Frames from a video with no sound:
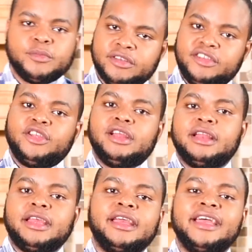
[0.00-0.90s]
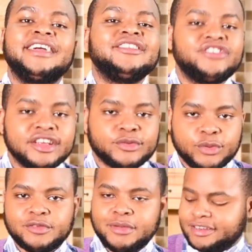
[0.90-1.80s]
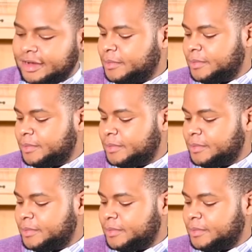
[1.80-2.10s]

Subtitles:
particularly. It just cooks better.